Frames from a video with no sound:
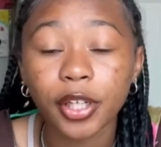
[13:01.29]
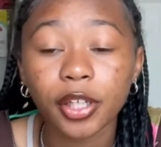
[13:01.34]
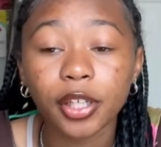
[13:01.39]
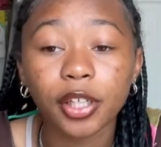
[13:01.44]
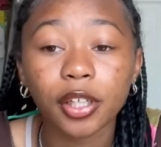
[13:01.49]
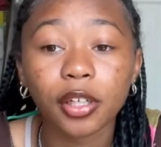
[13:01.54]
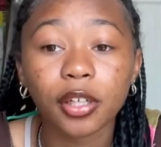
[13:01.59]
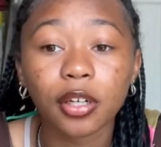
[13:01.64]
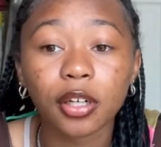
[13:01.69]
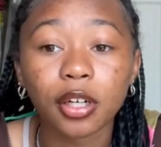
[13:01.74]

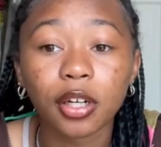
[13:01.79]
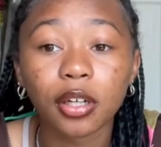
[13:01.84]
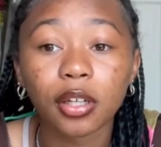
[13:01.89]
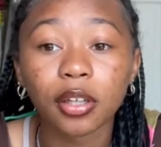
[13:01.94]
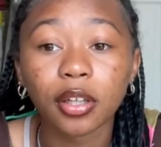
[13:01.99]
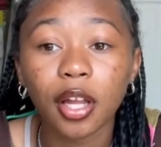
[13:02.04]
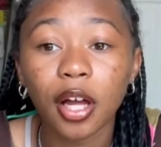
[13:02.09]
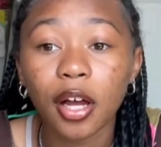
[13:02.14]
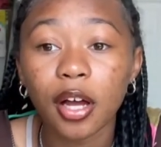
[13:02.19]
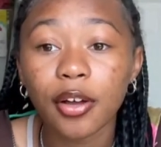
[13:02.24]
You're going to
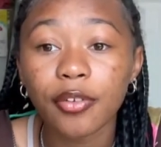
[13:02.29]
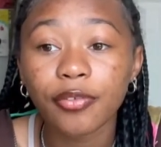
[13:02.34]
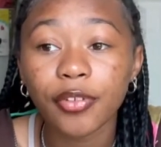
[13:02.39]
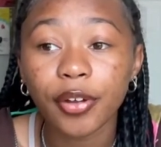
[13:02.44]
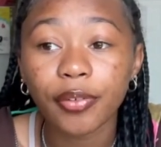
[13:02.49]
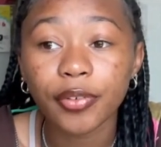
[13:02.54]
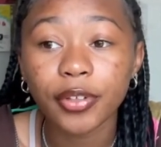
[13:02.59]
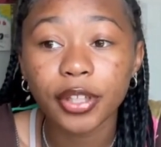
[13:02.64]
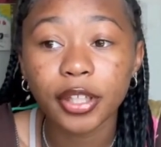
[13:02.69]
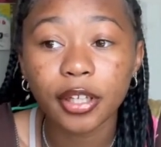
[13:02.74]
love
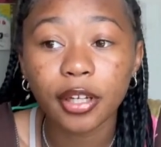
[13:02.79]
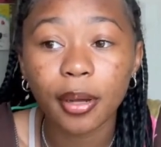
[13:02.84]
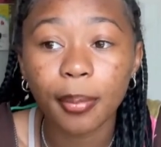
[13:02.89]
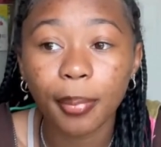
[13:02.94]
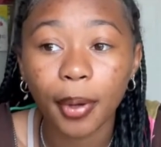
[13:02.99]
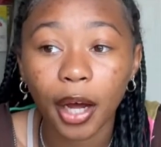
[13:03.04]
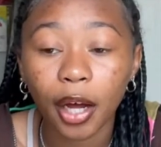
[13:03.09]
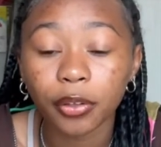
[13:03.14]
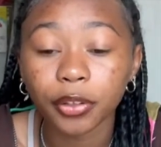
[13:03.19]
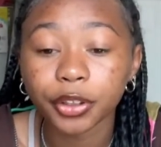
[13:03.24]
everything
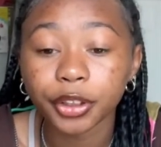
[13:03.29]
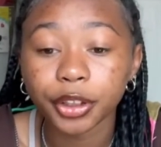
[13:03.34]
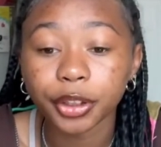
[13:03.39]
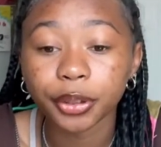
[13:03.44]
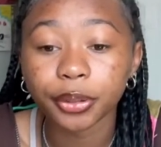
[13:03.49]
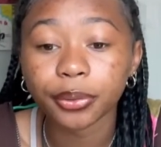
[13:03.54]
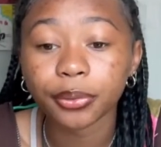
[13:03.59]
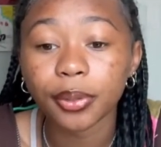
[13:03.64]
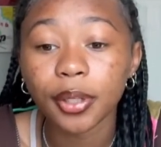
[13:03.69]
about you.